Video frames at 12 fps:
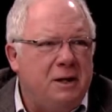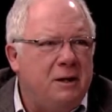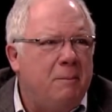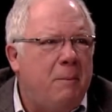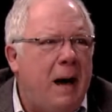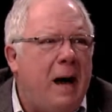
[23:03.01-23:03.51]
in
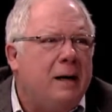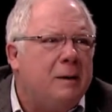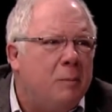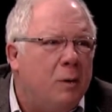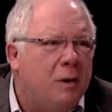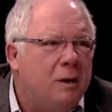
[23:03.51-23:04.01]
her
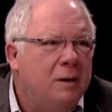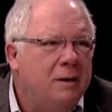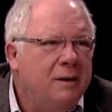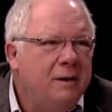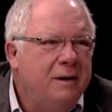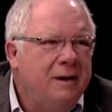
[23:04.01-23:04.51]
pocketbook."
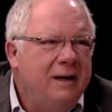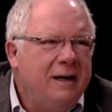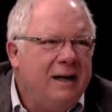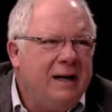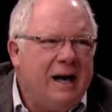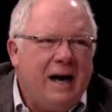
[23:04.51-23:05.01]

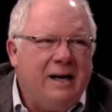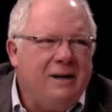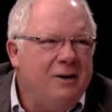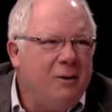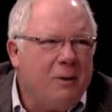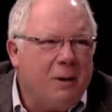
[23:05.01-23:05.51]
And I
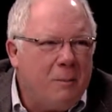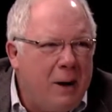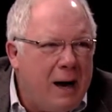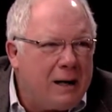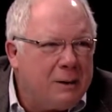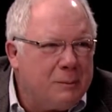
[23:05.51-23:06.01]
didn't know where her
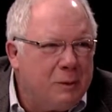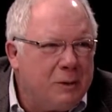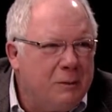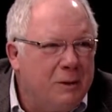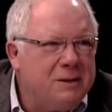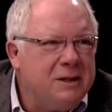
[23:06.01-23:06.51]

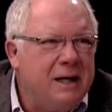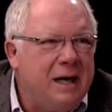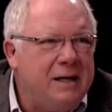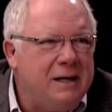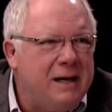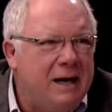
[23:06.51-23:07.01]
pocketbook was, and I
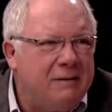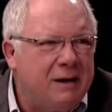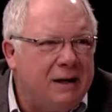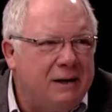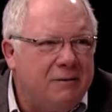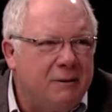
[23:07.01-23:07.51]
didn't have
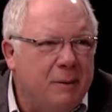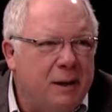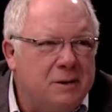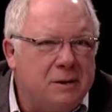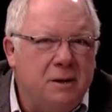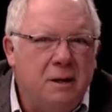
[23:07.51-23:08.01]
that
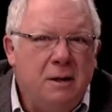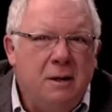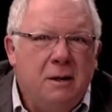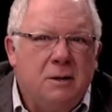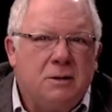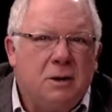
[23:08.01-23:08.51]
information.
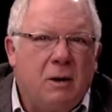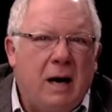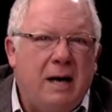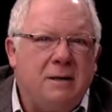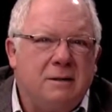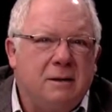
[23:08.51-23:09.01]
So
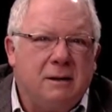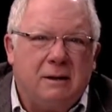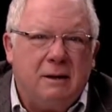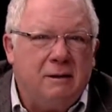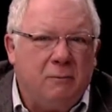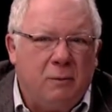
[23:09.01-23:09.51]

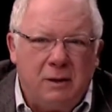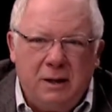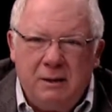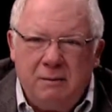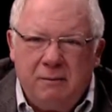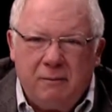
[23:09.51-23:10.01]

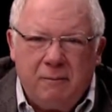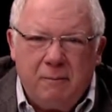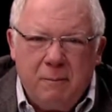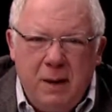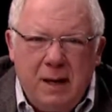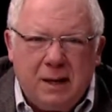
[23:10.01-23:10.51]

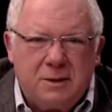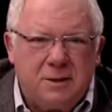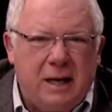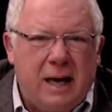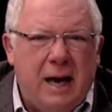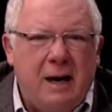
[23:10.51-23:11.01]
within minutes,
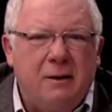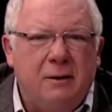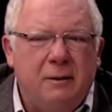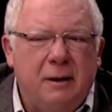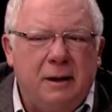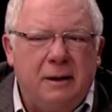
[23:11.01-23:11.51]
they had
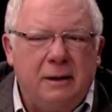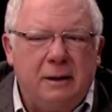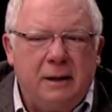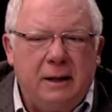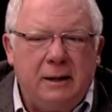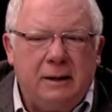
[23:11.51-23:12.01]
her
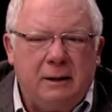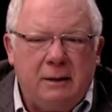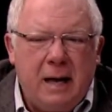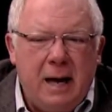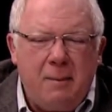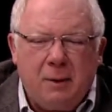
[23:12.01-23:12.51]
in the
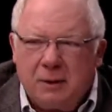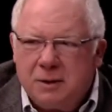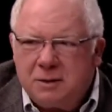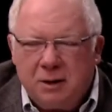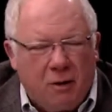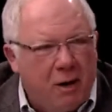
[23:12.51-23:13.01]

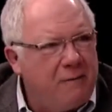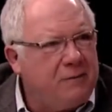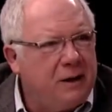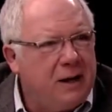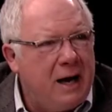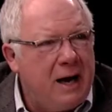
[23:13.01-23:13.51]
ambulance and off
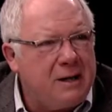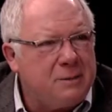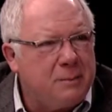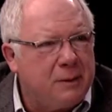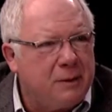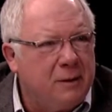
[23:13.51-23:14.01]
to the
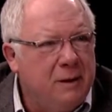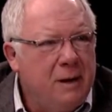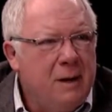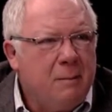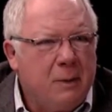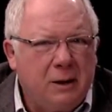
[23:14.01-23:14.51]
hospital,
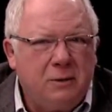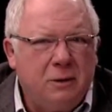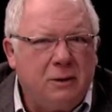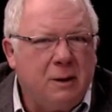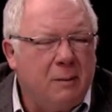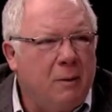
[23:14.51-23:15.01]
but it
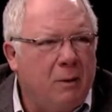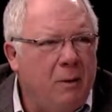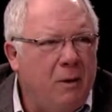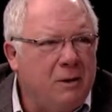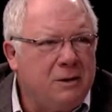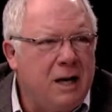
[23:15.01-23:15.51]
took them a
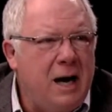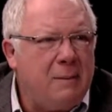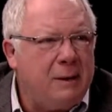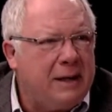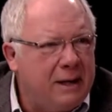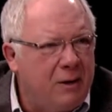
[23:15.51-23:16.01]
long time
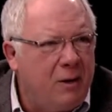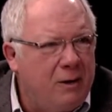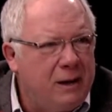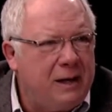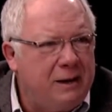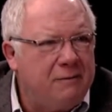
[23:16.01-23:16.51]
to get all
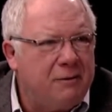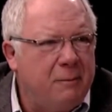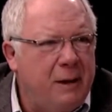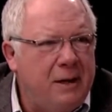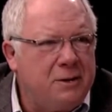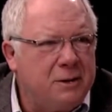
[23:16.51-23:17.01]
that
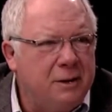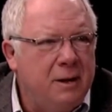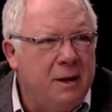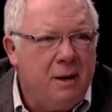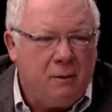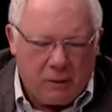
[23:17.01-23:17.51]
information.
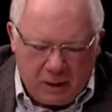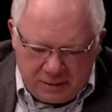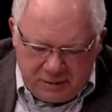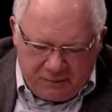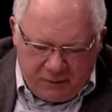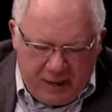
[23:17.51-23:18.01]

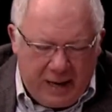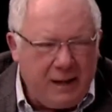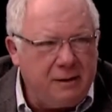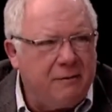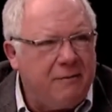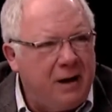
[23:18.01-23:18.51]
Whereas if we
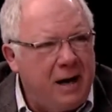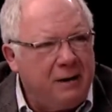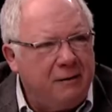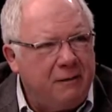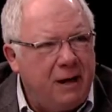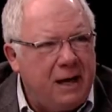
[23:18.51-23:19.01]
had the
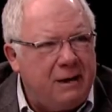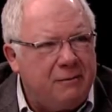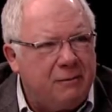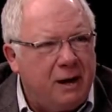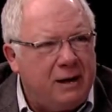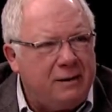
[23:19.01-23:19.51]
File of
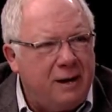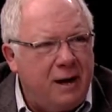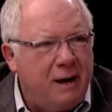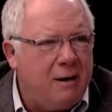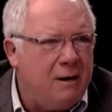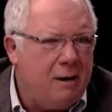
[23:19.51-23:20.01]
Life right
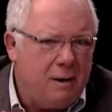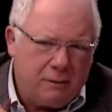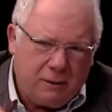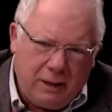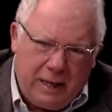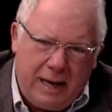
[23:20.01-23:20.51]
there,
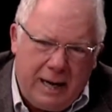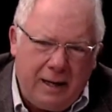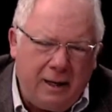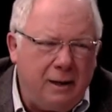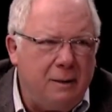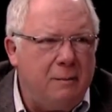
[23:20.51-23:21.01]
could have
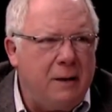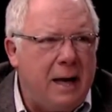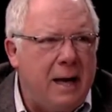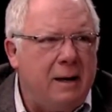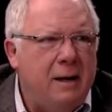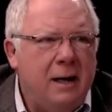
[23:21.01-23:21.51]
handed him
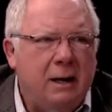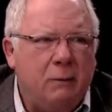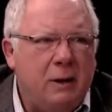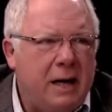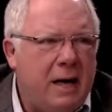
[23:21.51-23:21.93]
that, and we'd